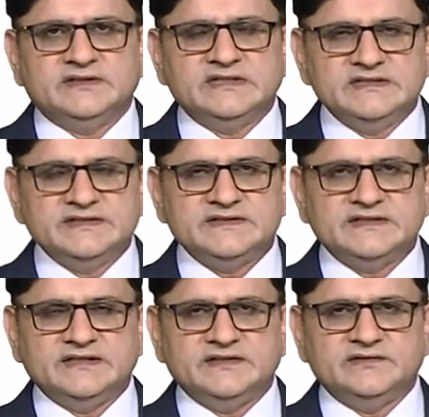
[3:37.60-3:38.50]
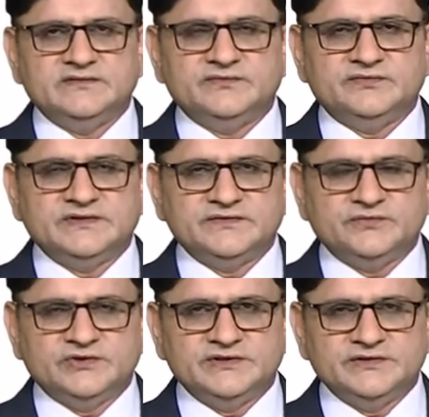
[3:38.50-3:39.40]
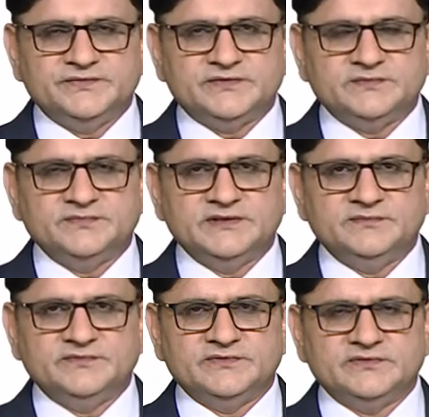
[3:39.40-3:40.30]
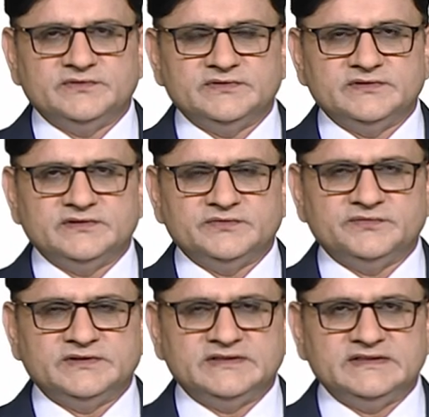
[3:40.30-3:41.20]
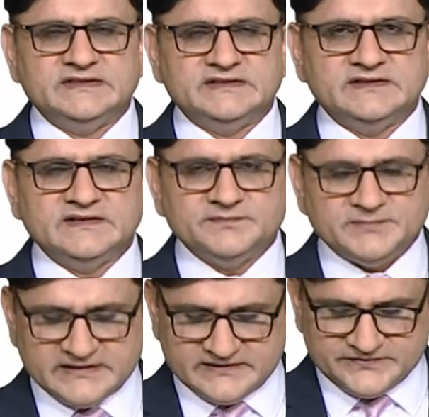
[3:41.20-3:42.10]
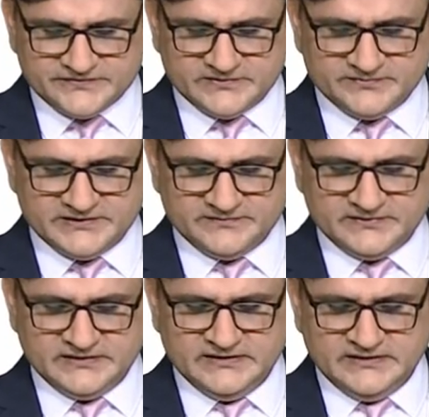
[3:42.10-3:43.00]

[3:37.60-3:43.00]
understand what's wanted from them, uh, what teacher expects from them.